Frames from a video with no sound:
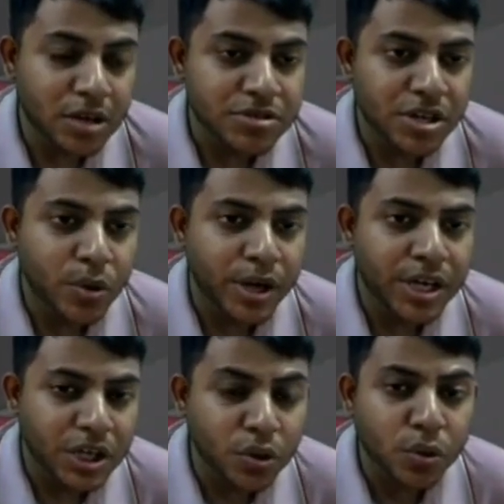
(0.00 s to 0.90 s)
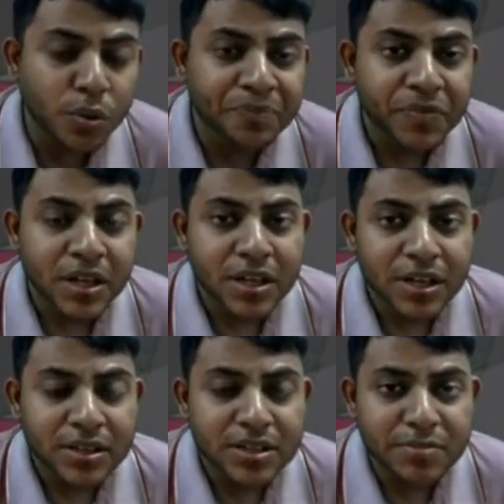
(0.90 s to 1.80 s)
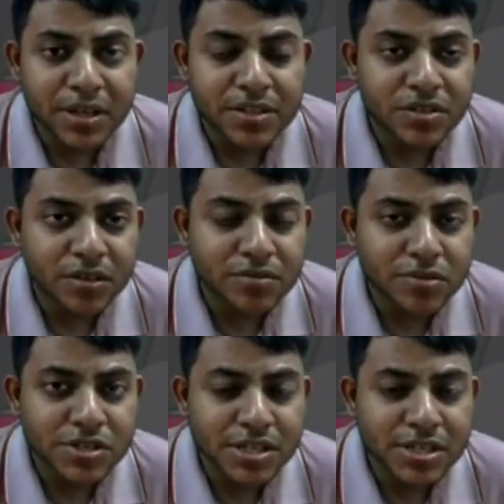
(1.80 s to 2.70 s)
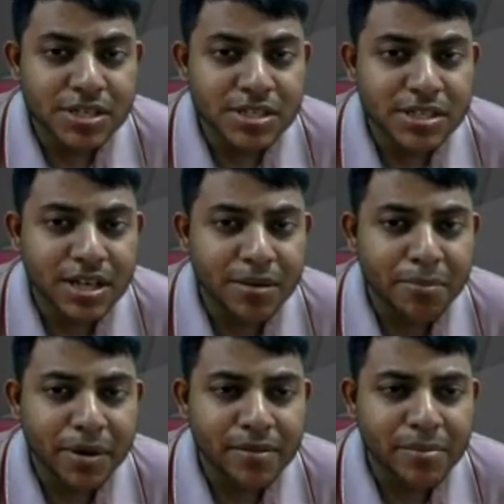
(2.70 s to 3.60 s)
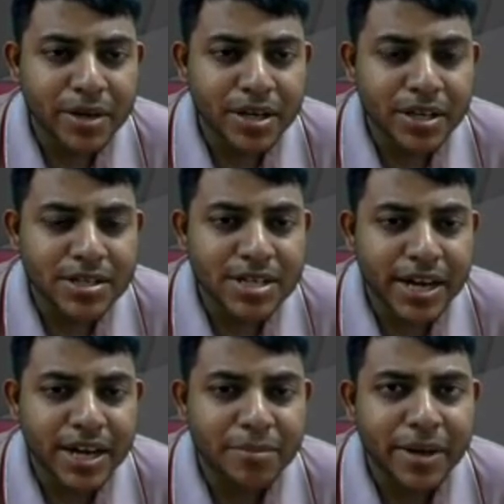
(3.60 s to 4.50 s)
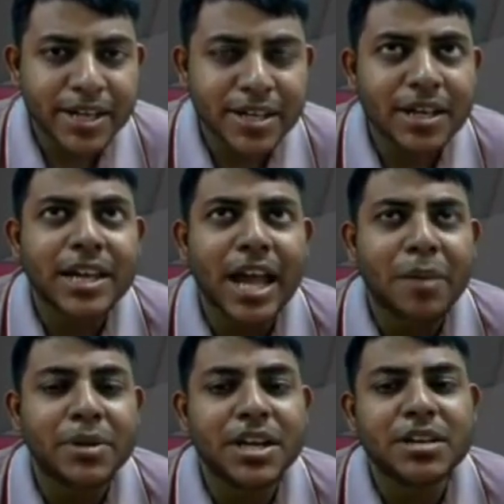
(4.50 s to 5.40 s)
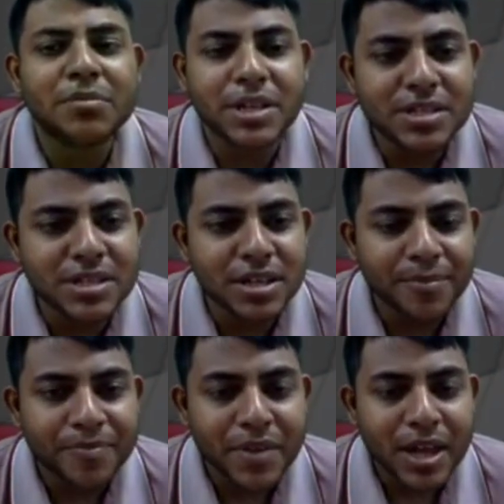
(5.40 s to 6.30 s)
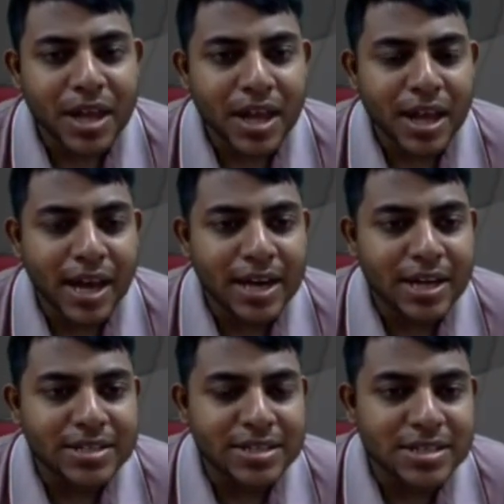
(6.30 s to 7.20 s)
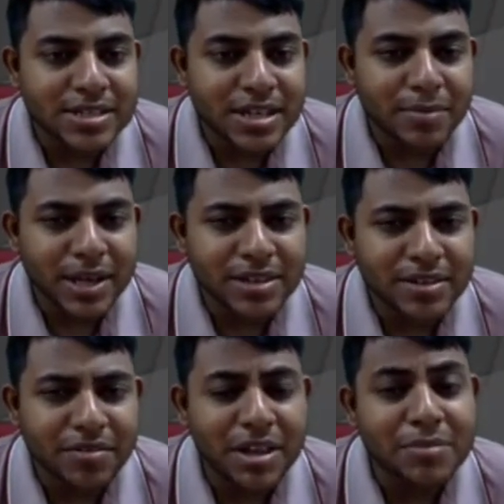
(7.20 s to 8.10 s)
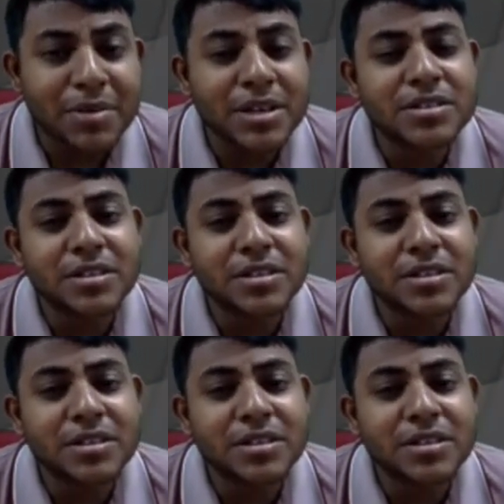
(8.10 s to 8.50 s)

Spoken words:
2022, this Ministry of Social Justice and Empowerment is headed by a cabinet minister and is assisted by 3